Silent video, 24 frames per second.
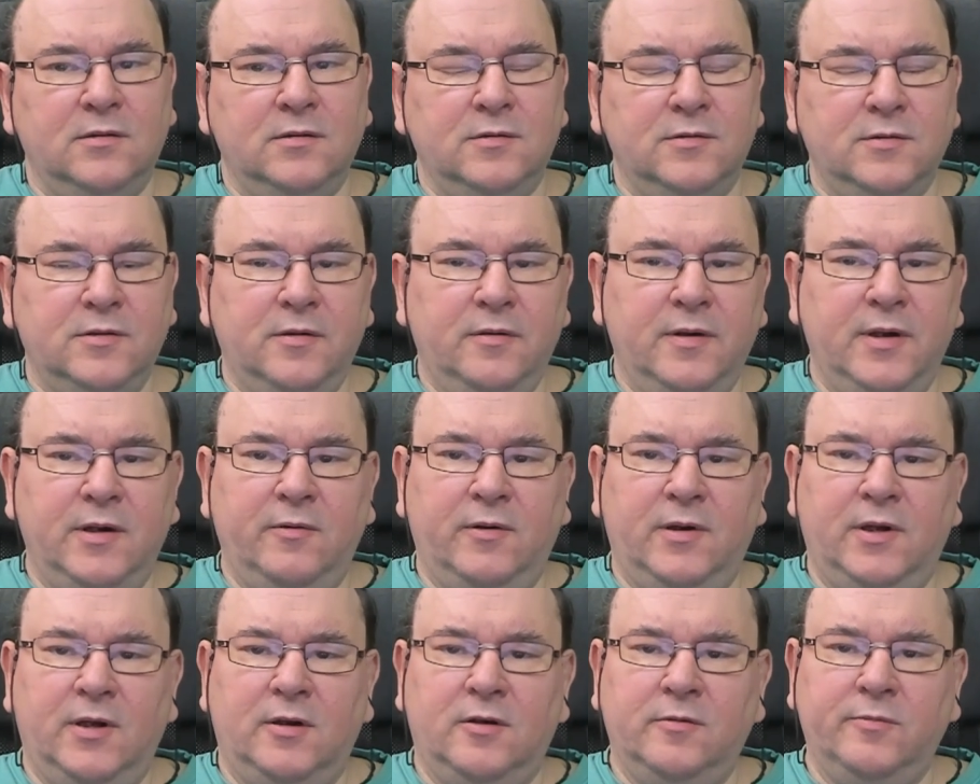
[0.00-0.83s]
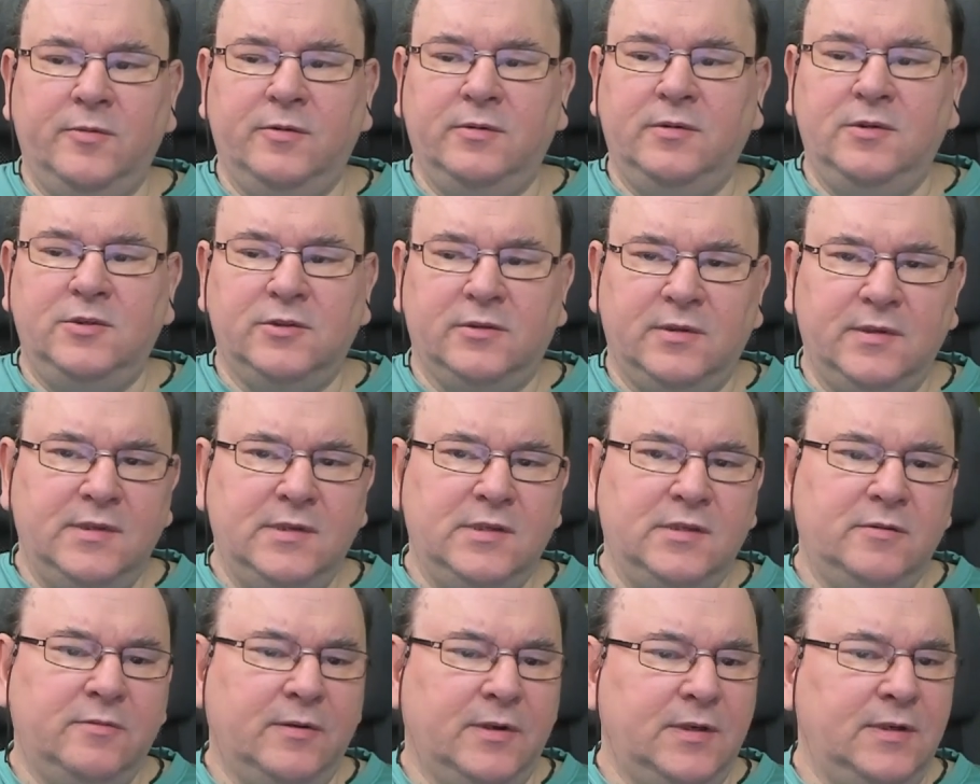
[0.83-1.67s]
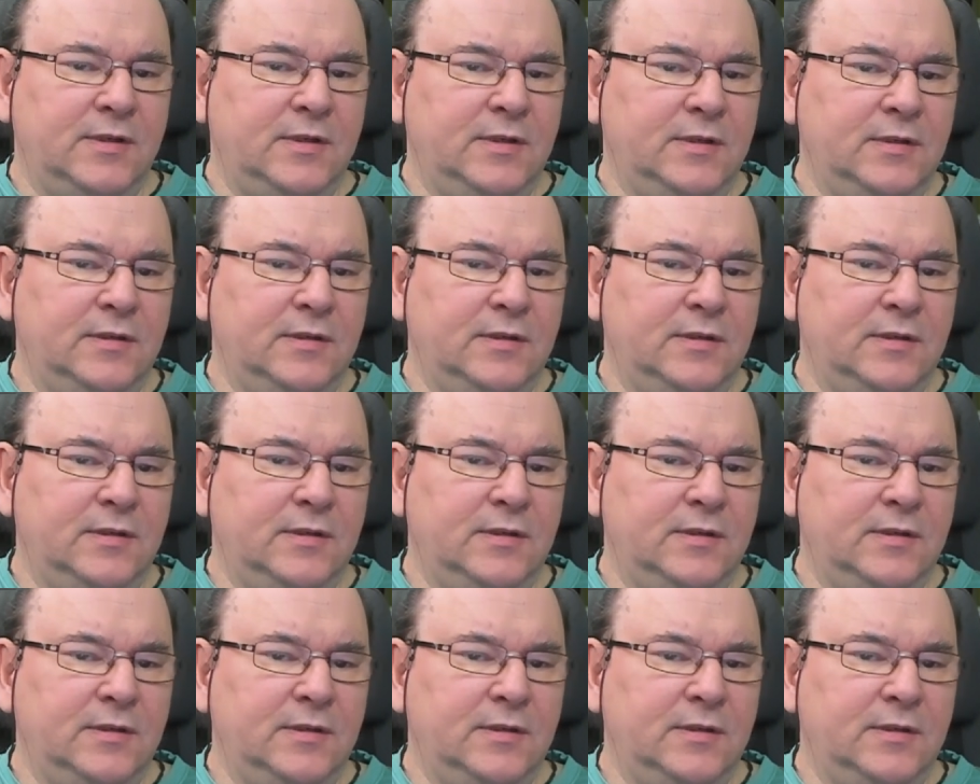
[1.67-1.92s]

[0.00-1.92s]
So anyway, I hope you enjoyed this one.